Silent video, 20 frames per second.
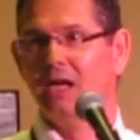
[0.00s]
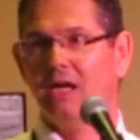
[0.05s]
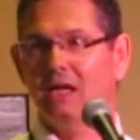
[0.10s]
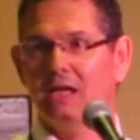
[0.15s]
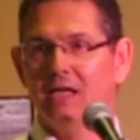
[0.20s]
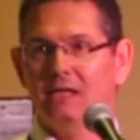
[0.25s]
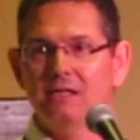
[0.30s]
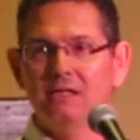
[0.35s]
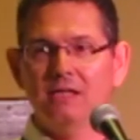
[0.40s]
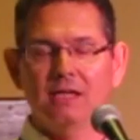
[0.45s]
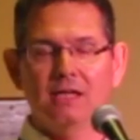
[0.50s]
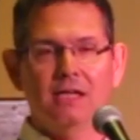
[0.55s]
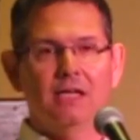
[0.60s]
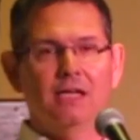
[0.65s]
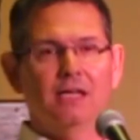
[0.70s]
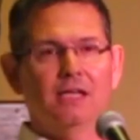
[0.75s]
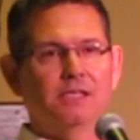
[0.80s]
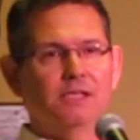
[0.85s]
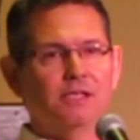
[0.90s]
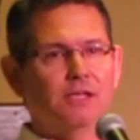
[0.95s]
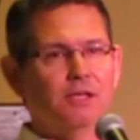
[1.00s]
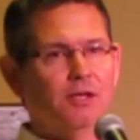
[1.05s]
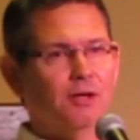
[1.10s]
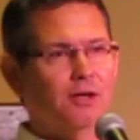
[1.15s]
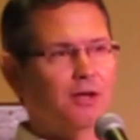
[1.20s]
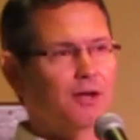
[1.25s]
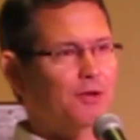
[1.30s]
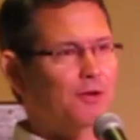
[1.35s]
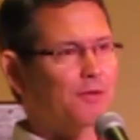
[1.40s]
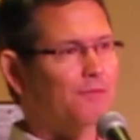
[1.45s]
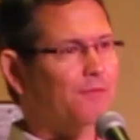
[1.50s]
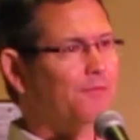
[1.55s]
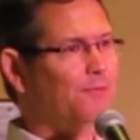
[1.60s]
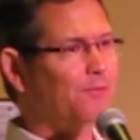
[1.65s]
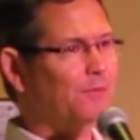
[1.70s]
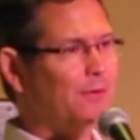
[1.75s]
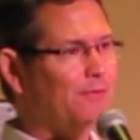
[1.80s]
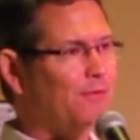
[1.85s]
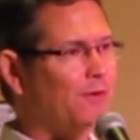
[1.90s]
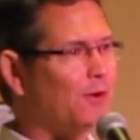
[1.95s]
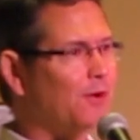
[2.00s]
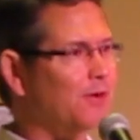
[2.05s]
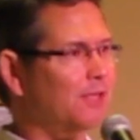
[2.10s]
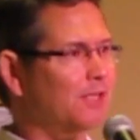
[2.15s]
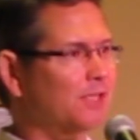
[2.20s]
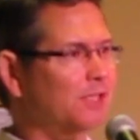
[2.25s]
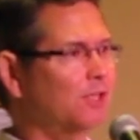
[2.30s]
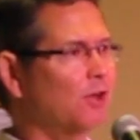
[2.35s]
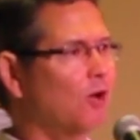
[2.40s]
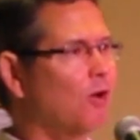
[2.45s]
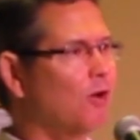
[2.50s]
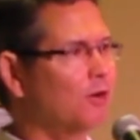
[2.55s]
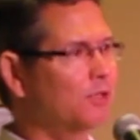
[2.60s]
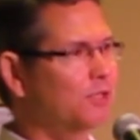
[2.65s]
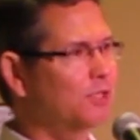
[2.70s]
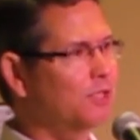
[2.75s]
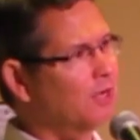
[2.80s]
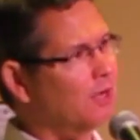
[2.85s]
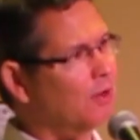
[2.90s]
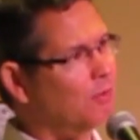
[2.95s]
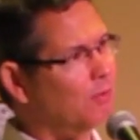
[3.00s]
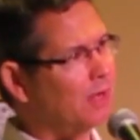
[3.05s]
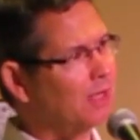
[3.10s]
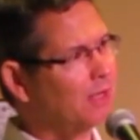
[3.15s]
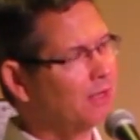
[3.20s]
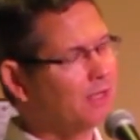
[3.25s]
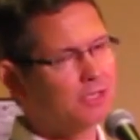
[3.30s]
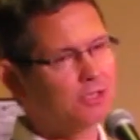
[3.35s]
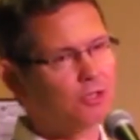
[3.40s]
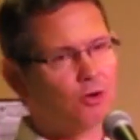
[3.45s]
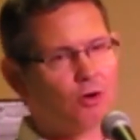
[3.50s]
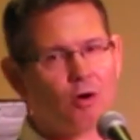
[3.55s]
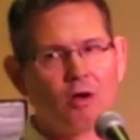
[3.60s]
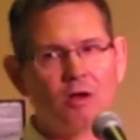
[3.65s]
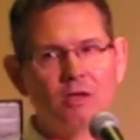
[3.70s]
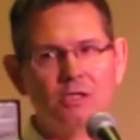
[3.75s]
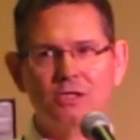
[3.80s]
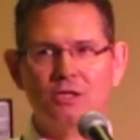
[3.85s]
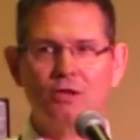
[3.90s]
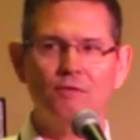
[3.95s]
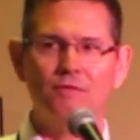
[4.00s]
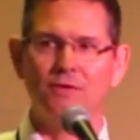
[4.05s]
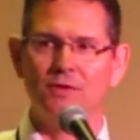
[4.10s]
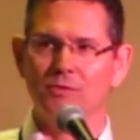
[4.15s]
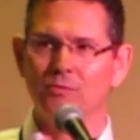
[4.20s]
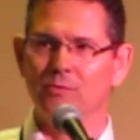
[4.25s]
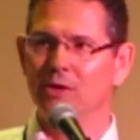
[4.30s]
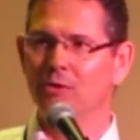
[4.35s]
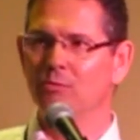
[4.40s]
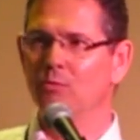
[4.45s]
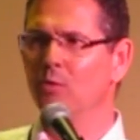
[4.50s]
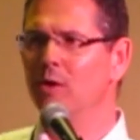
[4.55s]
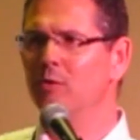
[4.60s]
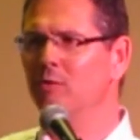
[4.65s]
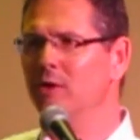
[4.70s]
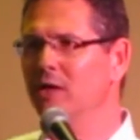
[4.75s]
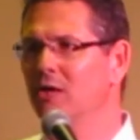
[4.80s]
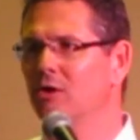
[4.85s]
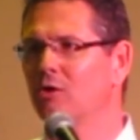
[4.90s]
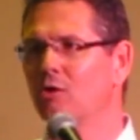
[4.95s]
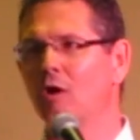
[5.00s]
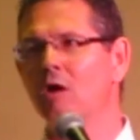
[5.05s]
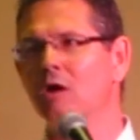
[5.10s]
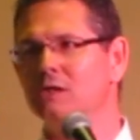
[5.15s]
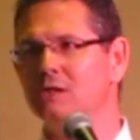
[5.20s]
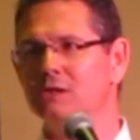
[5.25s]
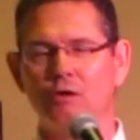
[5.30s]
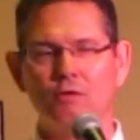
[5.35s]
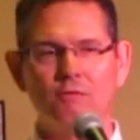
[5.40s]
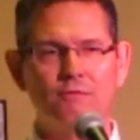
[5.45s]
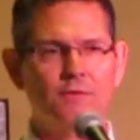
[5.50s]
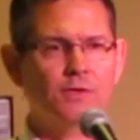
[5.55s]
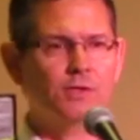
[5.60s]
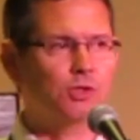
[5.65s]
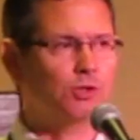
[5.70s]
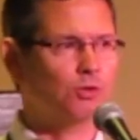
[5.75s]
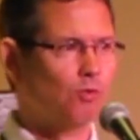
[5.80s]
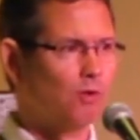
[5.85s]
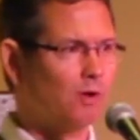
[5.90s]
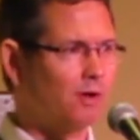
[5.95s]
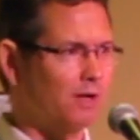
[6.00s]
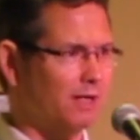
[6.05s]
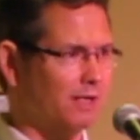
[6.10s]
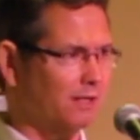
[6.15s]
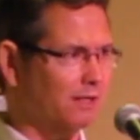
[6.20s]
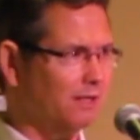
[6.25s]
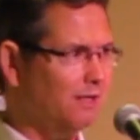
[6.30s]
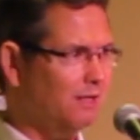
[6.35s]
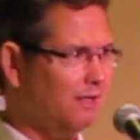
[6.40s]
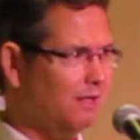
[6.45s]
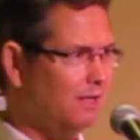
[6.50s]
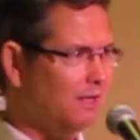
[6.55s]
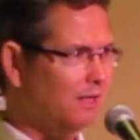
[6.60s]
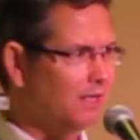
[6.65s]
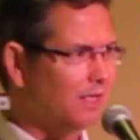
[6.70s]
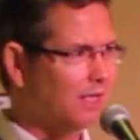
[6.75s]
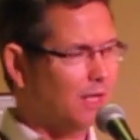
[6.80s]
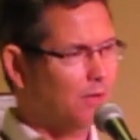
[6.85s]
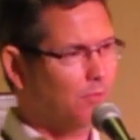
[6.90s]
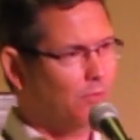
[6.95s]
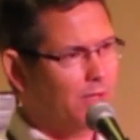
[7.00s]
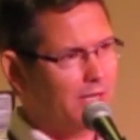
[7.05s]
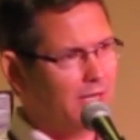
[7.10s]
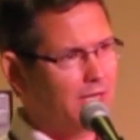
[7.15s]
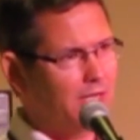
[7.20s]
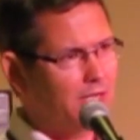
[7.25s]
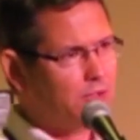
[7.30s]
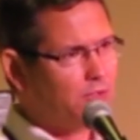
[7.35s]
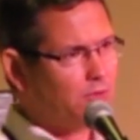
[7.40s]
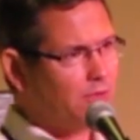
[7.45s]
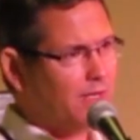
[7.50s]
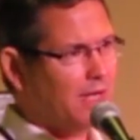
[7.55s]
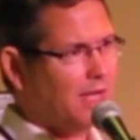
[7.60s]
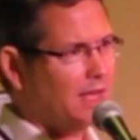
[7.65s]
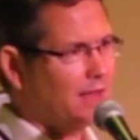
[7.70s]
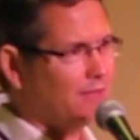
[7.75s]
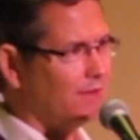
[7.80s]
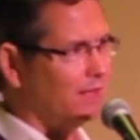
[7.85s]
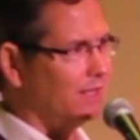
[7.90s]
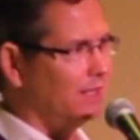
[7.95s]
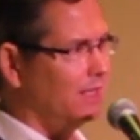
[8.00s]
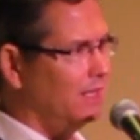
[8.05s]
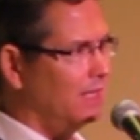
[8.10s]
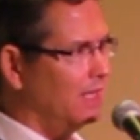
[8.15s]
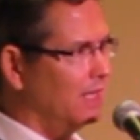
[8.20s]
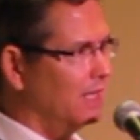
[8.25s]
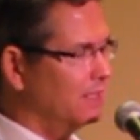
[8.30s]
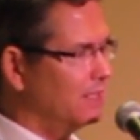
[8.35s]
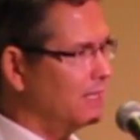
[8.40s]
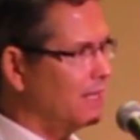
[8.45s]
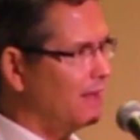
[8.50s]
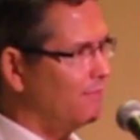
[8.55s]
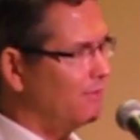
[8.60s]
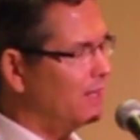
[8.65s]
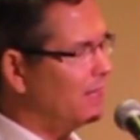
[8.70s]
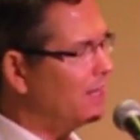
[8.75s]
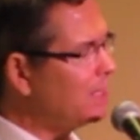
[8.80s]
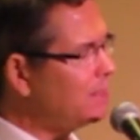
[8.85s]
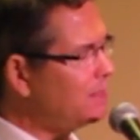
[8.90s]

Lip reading: And it's, you know, we've heard the songs, you know, well, he's crossed over. When we cross over Jordan and we enter in heaven, into heaven.